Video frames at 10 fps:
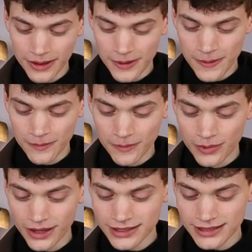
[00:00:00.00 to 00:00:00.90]
um,
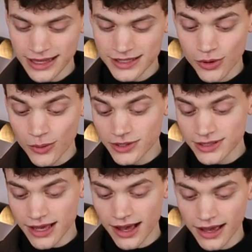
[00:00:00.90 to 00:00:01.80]
but at the
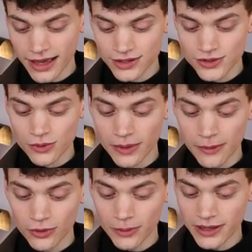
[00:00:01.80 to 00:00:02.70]
moment I do
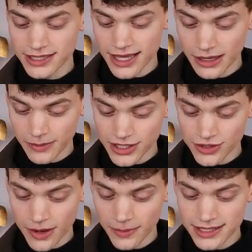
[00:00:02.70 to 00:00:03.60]
make money by selling my
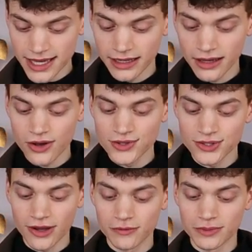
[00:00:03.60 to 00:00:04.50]
ceramics and I
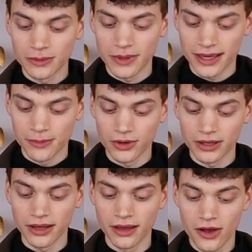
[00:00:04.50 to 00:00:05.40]
also have been making
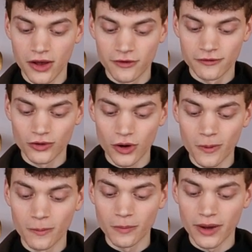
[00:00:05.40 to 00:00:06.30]
money
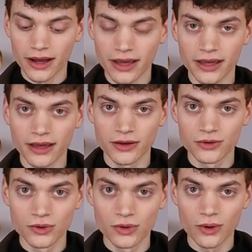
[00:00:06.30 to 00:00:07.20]
from my
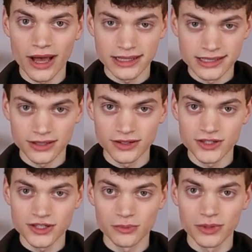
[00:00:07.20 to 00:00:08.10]
Google
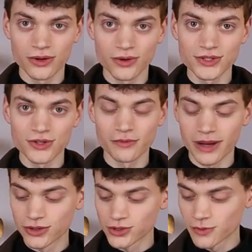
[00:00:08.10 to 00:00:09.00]
AdSense because of
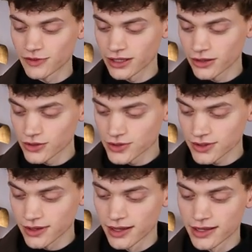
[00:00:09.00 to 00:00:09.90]
my YouTube
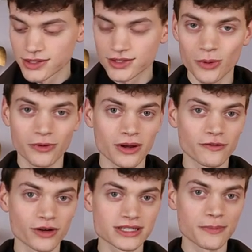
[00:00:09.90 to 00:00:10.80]
videos. So
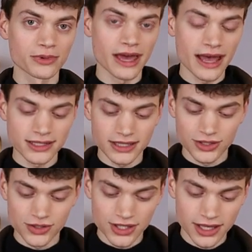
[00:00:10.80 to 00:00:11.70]
for example, the ads
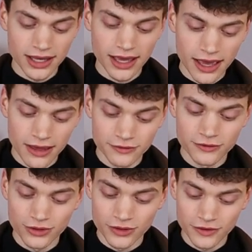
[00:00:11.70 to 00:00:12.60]
that you see in
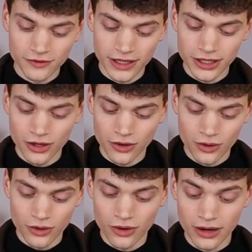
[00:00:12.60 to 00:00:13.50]
front of the video
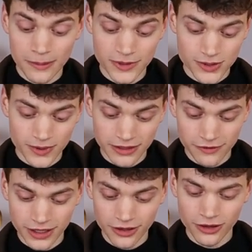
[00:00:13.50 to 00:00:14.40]
or in between the
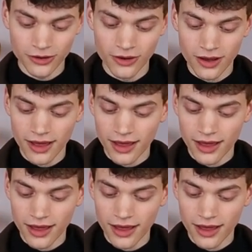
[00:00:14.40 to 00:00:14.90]
video